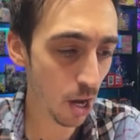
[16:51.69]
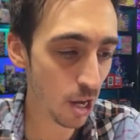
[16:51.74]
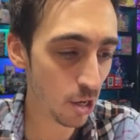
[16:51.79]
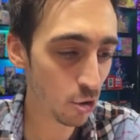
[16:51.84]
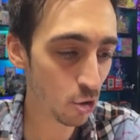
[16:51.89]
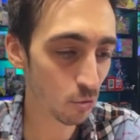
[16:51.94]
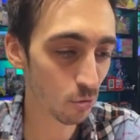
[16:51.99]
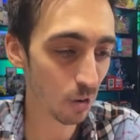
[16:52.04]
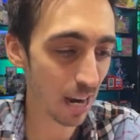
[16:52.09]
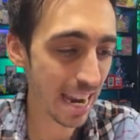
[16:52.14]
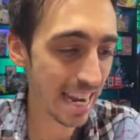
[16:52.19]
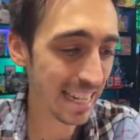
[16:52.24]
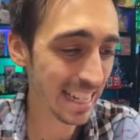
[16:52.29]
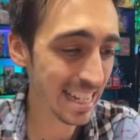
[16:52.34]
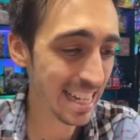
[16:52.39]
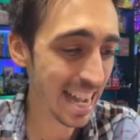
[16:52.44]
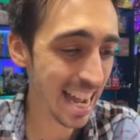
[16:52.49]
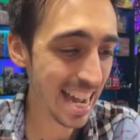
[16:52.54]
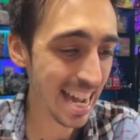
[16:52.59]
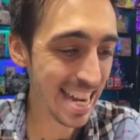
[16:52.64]

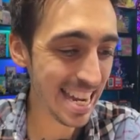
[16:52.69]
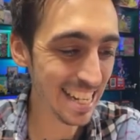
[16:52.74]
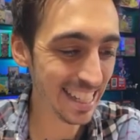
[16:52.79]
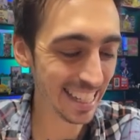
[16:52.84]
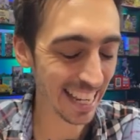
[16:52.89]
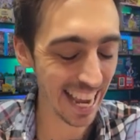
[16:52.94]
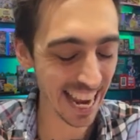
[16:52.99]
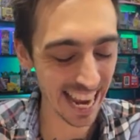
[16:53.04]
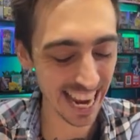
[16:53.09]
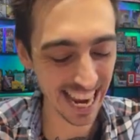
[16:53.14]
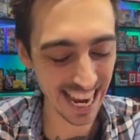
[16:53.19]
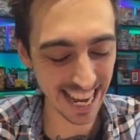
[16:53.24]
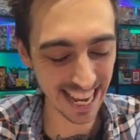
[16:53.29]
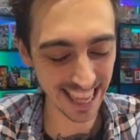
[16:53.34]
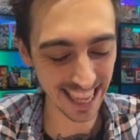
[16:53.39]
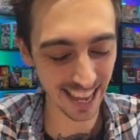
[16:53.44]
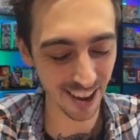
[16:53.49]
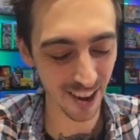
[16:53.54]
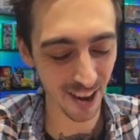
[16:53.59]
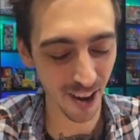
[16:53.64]
Dragonite, and
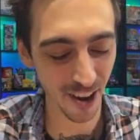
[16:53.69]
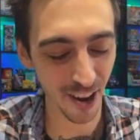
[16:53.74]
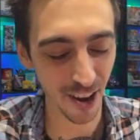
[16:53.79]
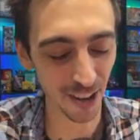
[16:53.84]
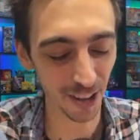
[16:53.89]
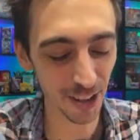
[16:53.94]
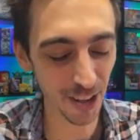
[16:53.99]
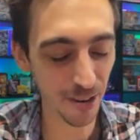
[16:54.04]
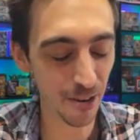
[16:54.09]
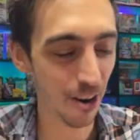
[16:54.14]
the Holo